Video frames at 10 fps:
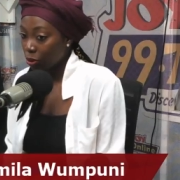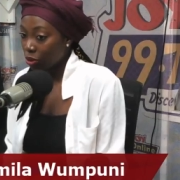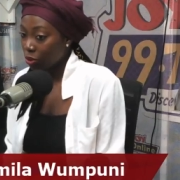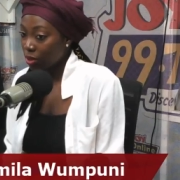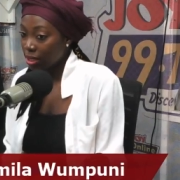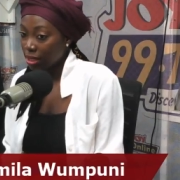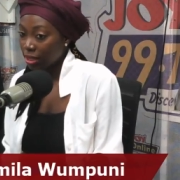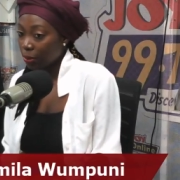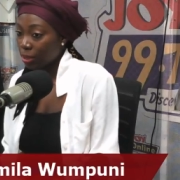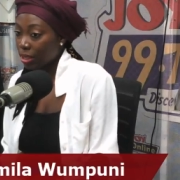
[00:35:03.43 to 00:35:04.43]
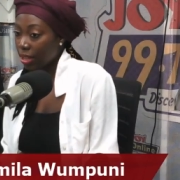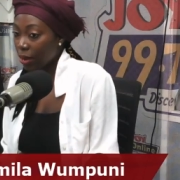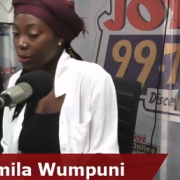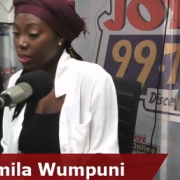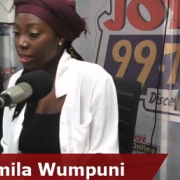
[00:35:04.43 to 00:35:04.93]
just recently was
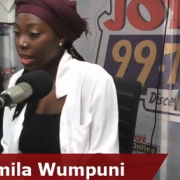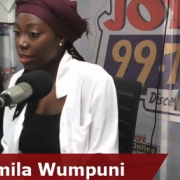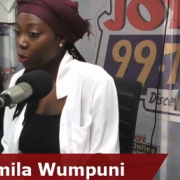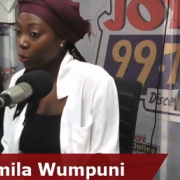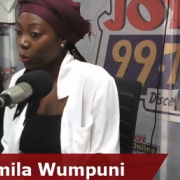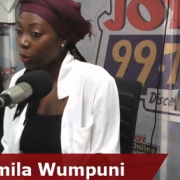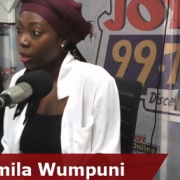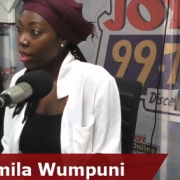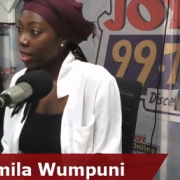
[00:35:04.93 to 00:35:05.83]
announced that two